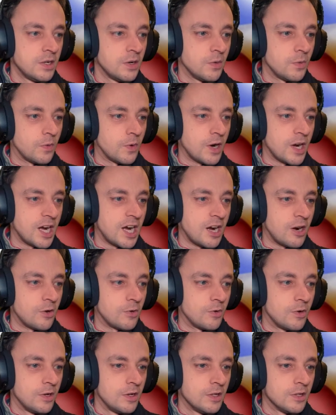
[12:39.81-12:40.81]

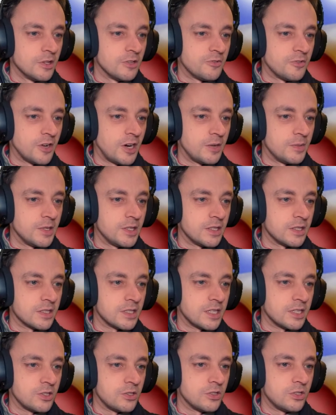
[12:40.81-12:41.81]
Wow! The farming that
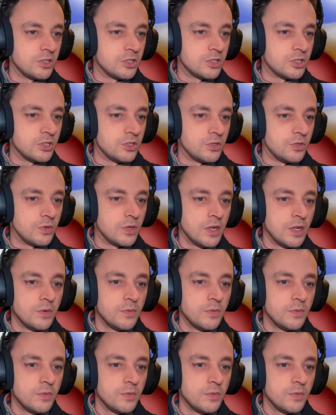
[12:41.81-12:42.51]
I couldn't do.